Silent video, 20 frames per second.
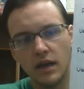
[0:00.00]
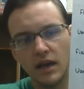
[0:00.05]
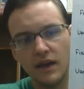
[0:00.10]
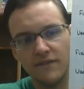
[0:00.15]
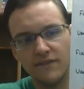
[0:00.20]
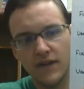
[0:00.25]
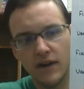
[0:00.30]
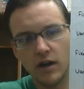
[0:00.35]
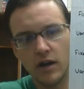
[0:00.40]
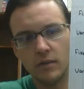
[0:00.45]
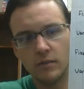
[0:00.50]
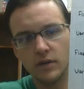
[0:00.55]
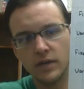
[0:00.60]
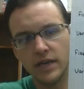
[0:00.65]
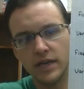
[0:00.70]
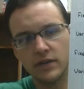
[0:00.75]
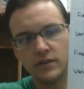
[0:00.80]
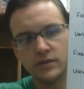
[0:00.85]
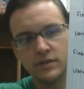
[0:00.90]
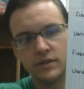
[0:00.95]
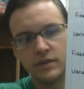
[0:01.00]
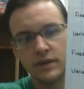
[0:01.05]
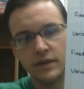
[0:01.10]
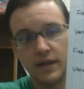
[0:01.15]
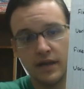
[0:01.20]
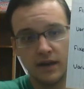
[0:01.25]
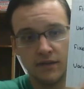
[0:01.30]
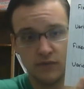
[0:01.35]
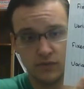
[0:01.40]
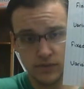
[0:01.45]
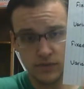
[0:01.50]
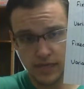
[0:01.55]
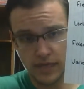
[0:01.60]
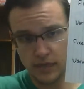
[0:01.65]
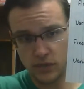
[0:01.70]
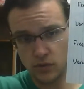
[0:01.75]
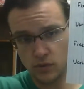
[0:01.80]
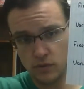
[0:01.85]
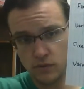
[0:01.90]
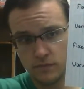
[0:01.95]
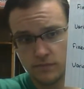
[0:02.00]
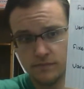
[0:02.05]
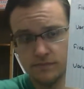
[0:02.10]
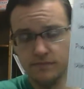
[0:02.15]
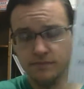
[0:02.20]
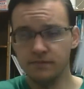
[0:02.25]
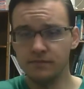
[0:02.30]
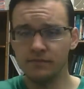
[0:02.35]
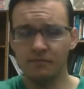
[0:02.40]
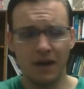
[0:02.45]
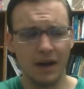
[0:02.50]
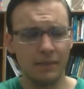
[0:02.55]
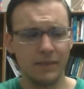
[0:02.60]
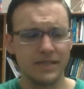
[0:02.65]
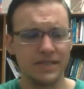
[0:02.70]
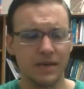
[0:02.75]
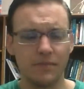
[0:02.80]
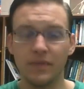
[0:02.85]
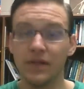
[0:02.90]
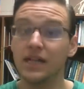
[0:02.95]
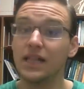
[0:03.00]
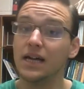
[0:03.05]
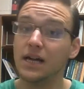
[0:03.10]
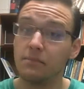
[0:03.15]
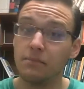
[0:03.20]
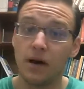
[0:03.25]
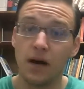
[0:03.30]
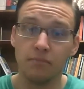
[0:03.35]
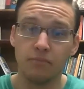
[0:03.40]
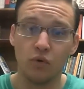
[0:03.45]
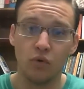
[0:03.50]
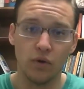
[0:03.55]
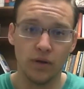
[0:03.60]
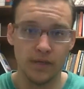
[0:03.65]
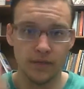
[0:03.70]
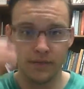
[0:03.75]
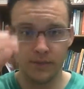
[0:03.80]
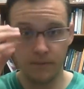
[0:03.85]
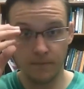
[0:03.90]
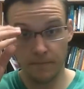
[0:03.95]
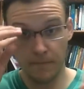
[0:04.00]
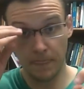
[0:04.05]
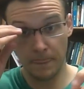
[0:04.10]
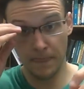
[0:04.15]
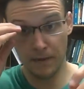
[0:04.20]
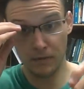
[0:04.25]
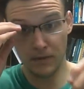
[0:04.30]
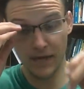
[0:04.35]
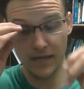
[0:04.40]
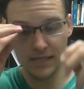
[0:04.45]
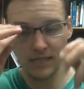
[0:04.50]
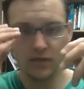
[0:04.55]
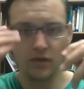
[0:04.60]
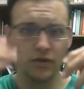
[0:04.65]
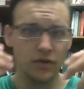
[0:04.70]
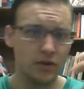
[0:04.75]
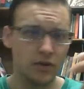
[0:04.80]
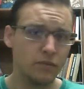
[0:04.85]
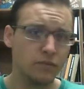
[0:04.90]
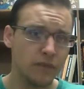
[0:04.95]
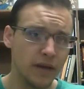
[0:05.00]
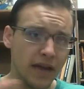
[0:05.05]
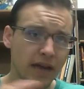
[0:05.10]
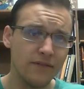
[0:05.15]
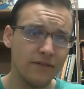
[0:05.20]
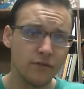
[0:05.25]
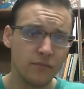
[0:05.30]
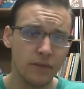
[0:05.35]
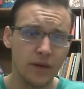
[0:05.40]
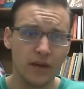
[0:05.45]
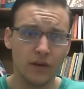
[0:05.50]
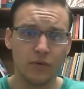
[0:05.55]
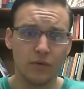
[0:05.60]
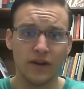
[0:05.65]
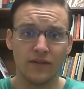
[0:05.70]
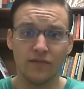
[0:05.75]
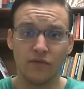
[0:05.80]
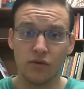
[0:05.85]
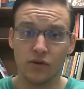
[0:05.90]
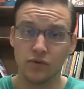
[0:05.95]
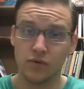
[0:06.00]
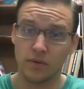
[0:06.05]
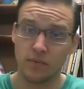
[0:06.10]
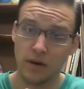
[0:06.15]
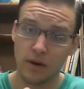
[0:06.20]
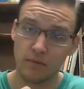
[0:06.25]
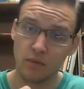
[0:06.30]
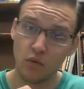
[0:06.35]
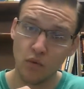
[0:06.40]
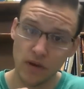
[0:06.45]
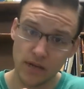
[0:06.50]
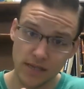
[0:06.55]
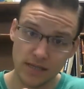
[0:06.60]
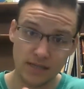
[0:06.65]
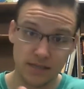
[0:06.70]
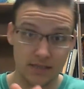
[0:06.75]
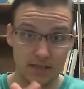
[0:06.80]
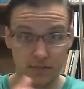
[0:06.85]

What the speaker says: A variable interval schedule might be something like a pop quiz. Okay, so the behavior being reinforced with pop quiz